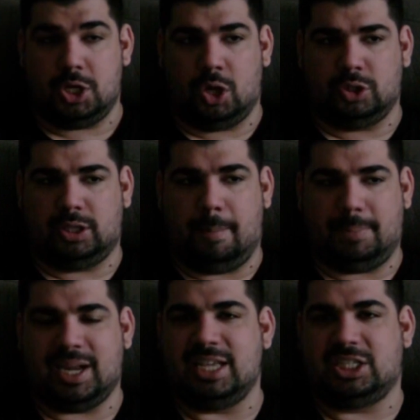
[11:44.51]
You know,
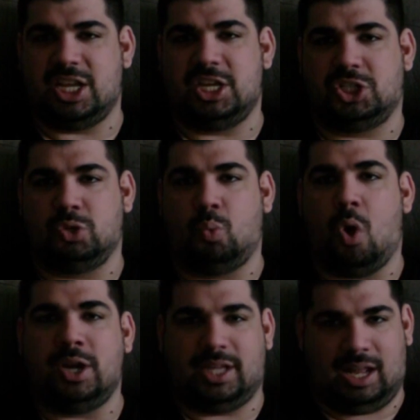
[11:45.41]
the
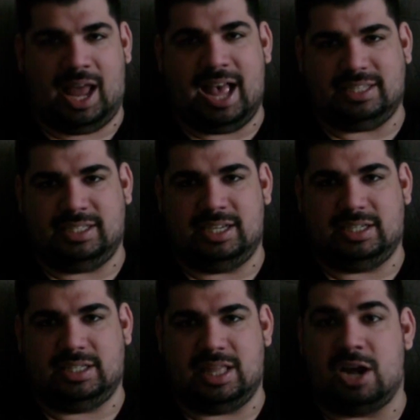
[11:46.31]
PlayStation 1
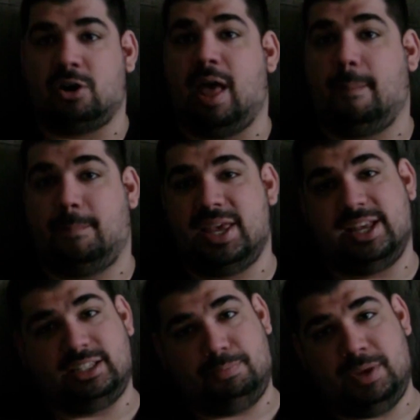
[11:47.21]
classics that are like
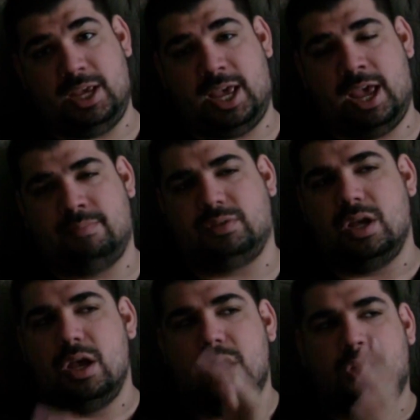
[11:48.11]
PSP games.